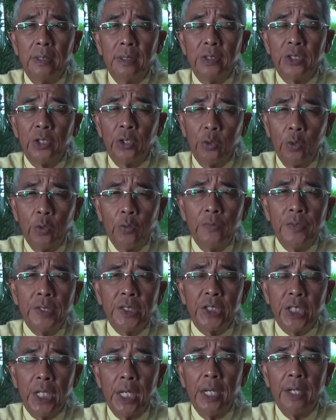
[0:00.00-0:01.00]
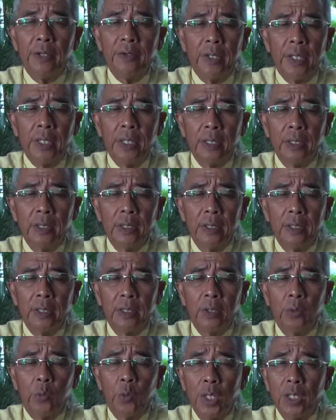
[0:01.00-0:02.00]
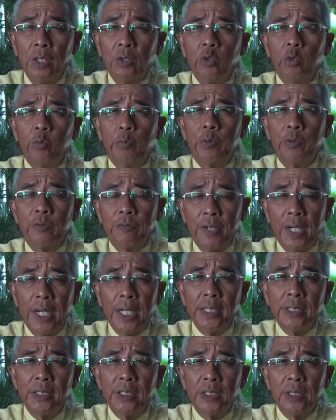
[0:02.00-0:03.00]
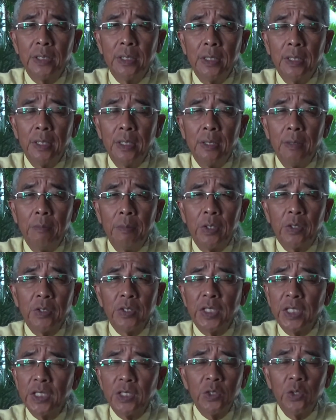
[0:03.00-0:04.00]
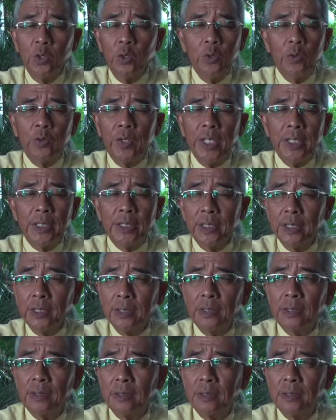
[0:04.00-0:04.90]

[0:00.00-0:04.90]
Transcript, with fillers: Jehovah Jireh, the one who provides. Because there's no greater